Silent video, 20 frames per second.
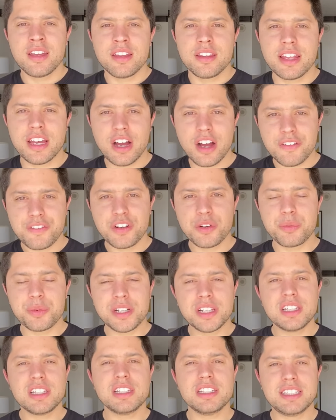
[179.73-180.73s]
they offer
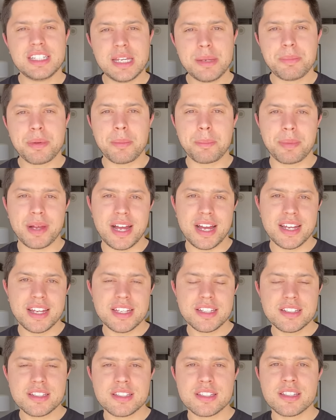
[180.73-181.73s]
really deep
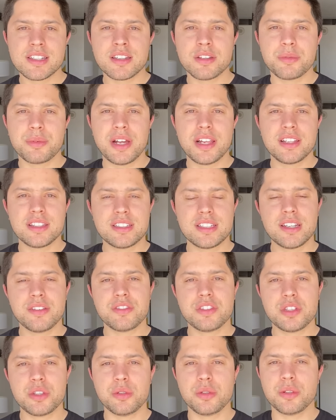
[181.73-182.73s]
buy-ins relative
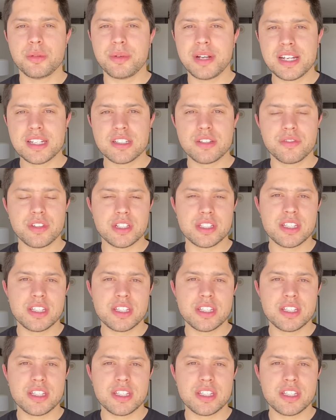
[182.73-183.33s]
to the rest of the